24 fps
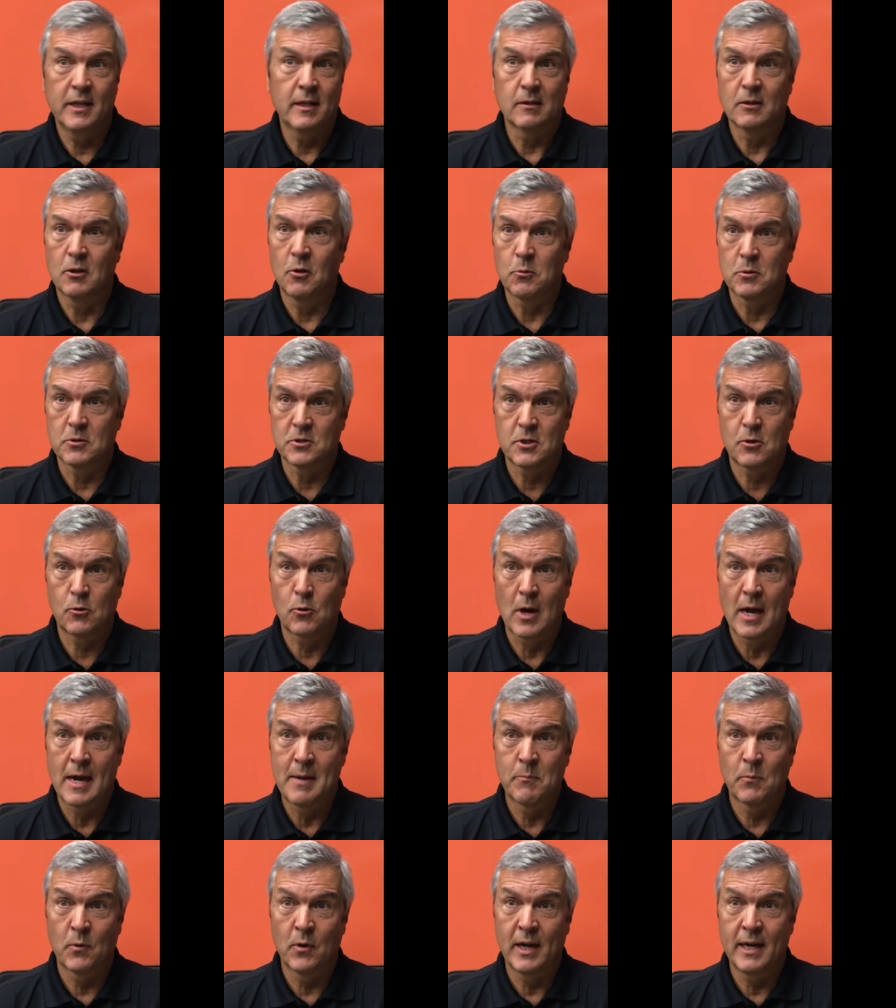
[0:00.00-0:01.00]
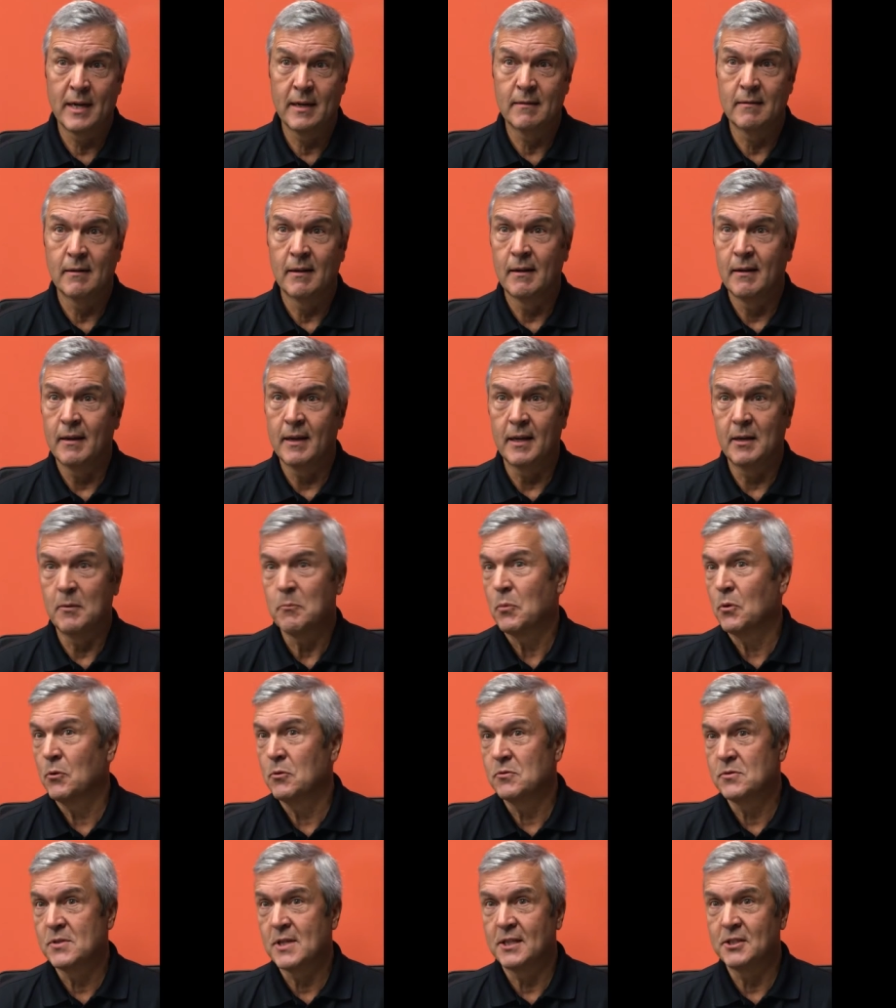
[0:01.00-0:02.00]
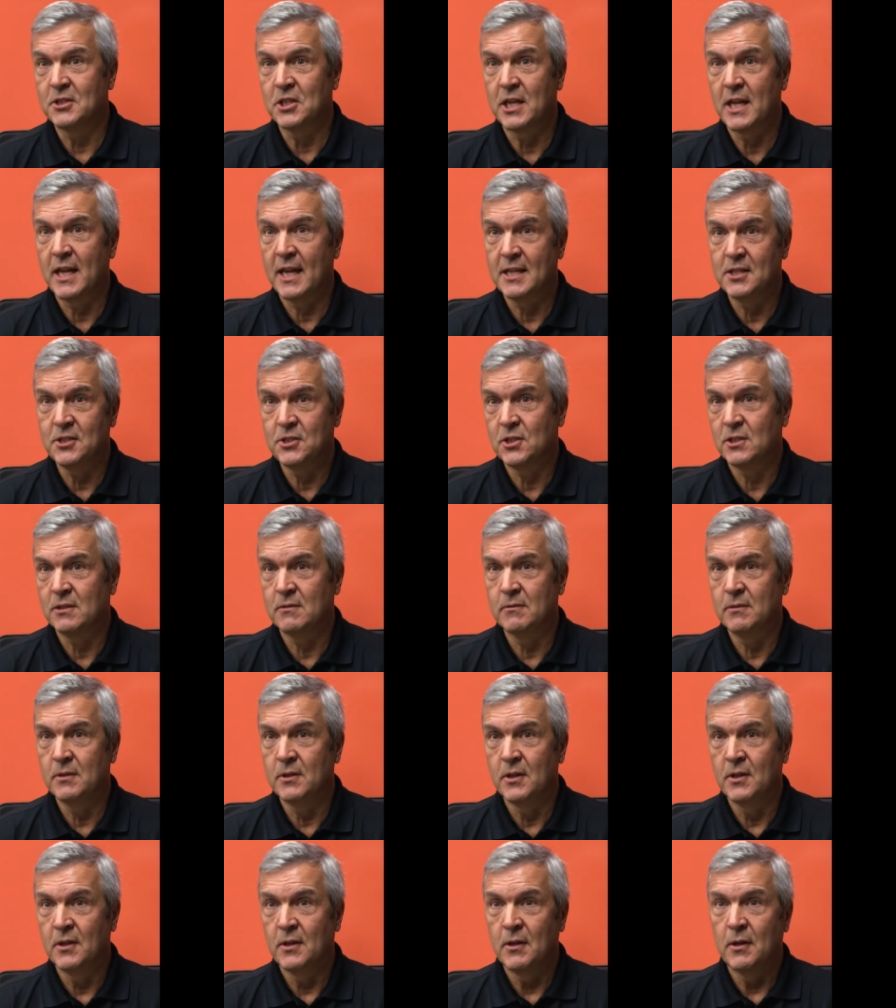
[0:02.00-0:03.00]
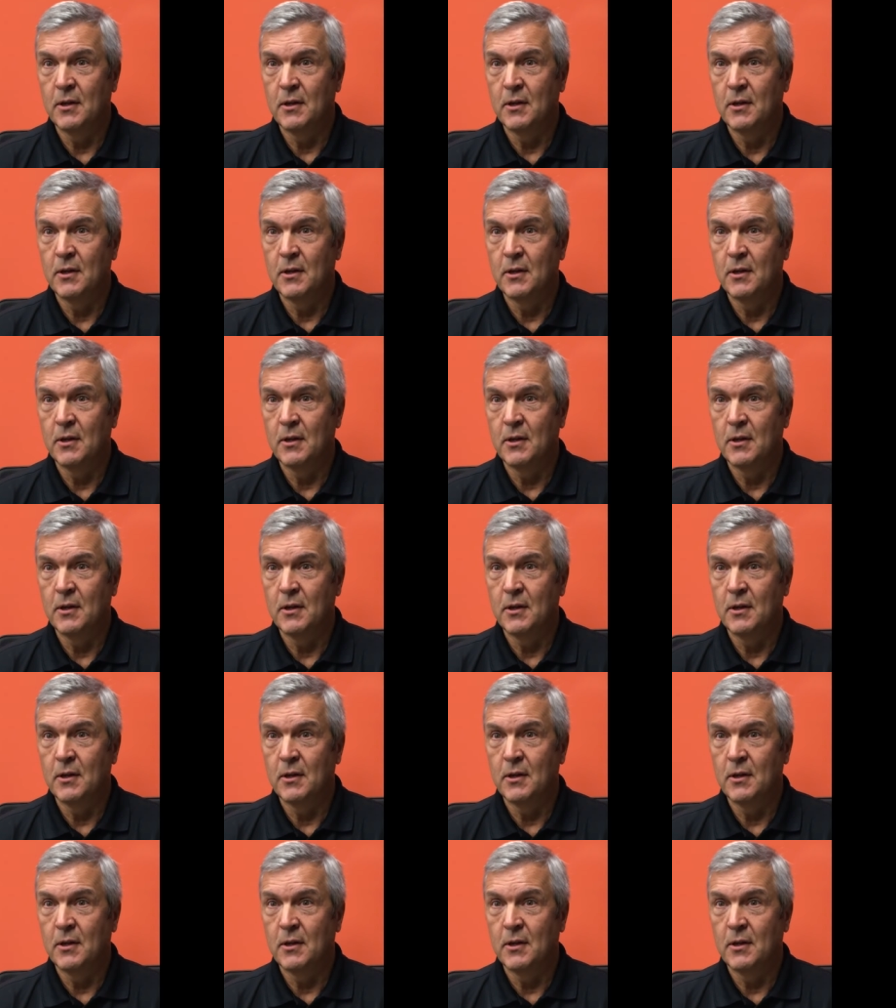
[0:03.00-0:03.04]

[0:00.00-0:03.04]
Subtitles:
It lowers crime rate, it improves education